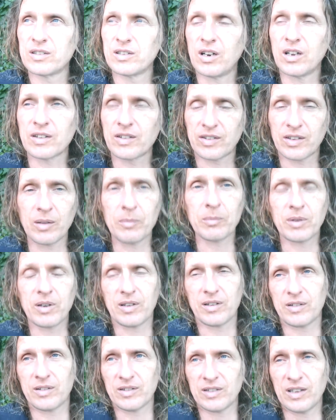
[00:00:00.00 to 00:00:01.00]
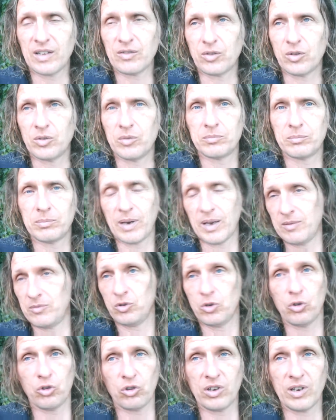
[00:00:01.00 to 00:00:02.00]
on some level by
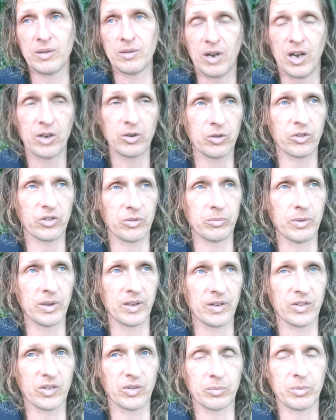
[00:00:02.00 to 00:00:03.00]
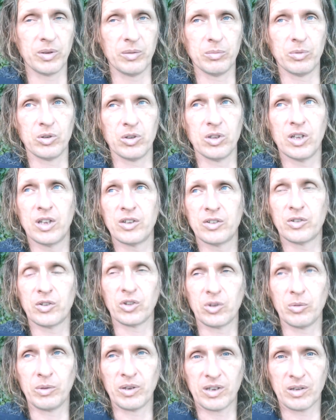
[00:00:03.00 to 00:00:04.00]
usually hundreds of millions of people so
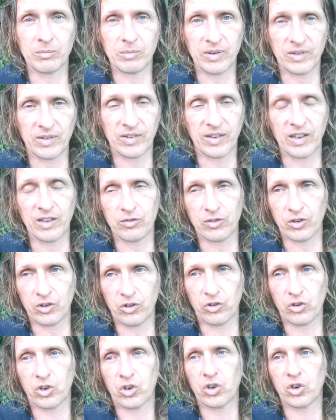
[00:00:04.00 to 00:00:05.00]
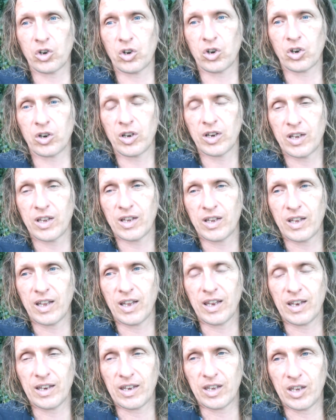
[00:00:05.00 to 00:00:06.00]
that we can be safe and secure
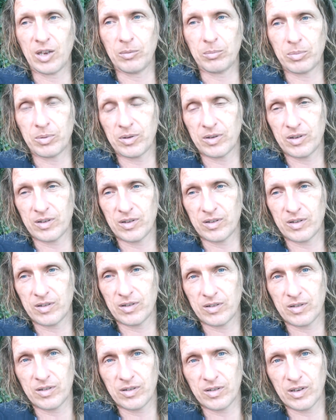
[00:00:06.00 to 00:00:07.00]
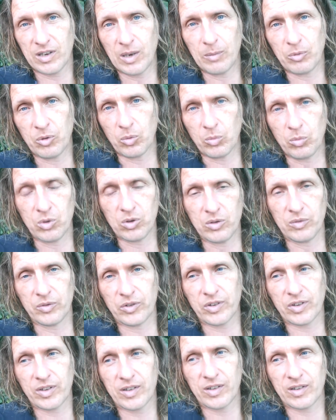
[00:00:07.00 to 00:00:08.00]
and keep keep the
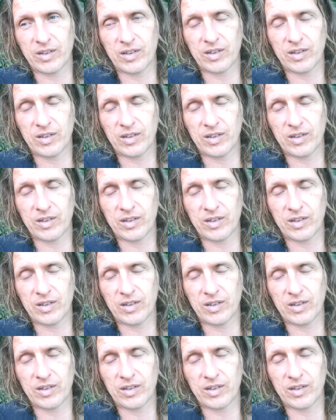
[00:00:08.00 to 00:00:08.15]
wolves